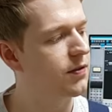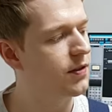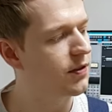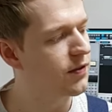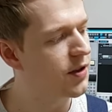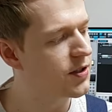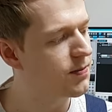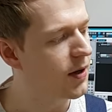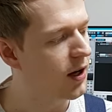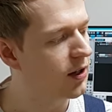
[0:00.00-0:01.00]
for the
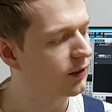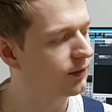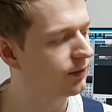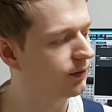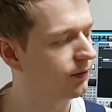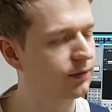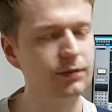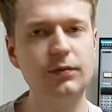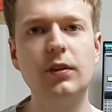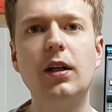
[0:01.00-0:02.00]
first bar,
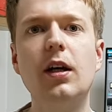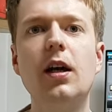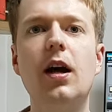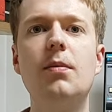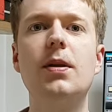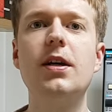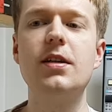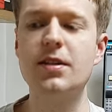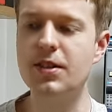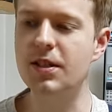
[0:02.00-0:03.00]
I played
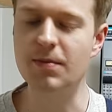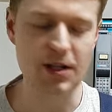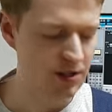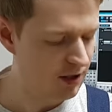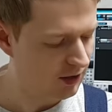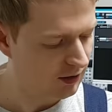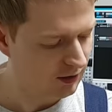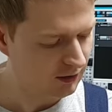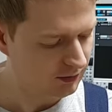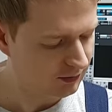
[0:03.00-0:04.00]
a C major
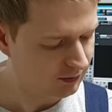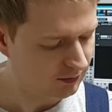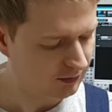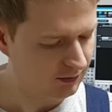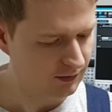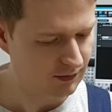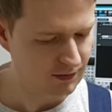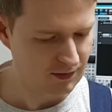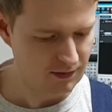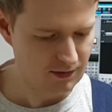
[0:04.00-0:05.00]
note,
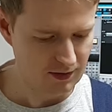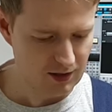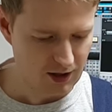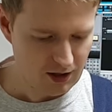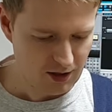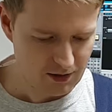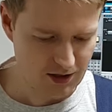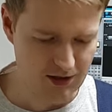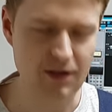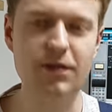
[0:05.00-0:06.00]
which
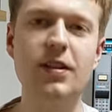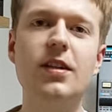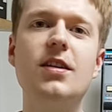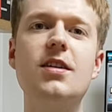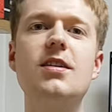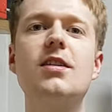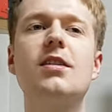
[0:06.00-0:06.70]
is definitely a